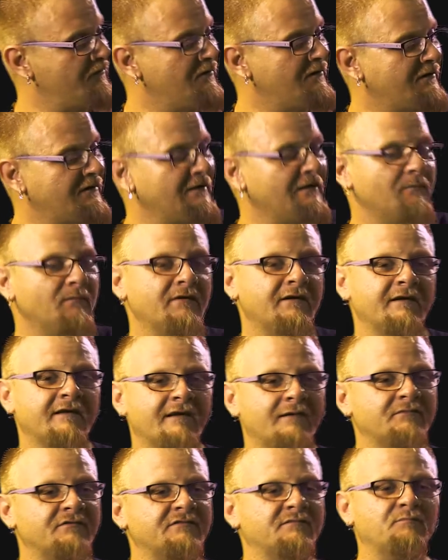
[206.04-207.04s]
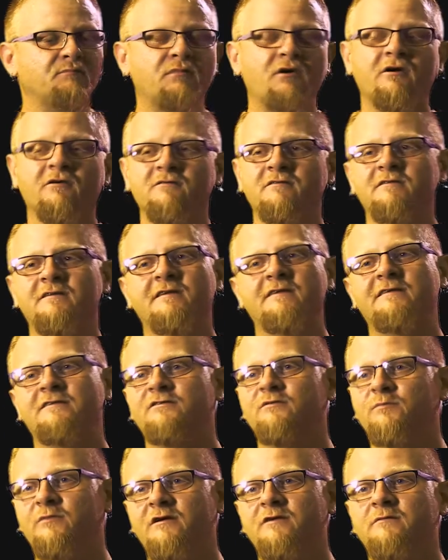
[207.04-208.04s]
and looking at me, and I'm just falling like a
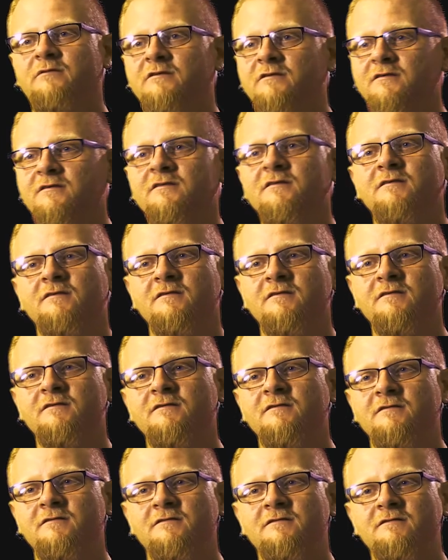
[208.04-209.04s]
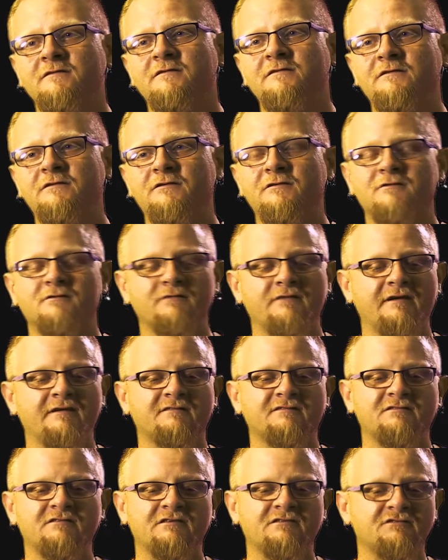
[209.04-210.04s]
little baby. You know, and
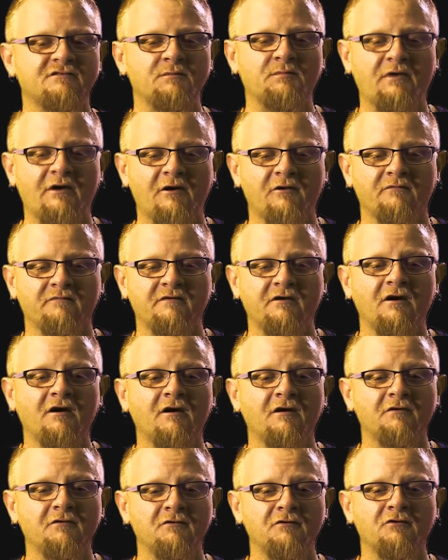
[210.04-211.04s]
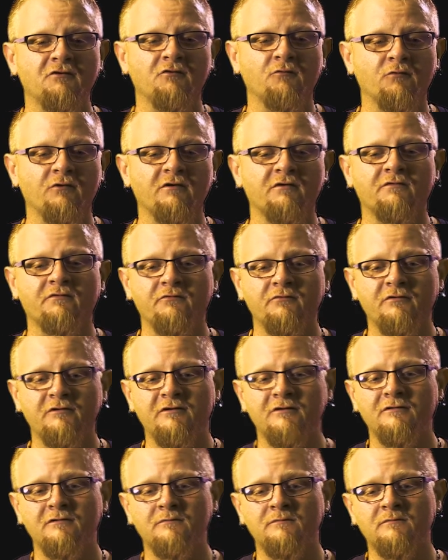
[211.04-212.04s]
that's just the power of God, you know, to work through
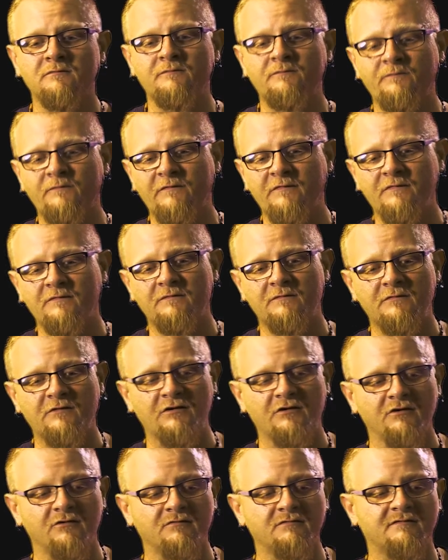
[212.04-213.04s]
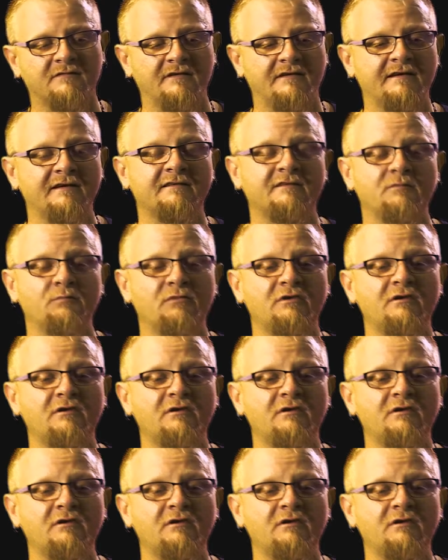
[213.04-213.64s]
him, you know, to get to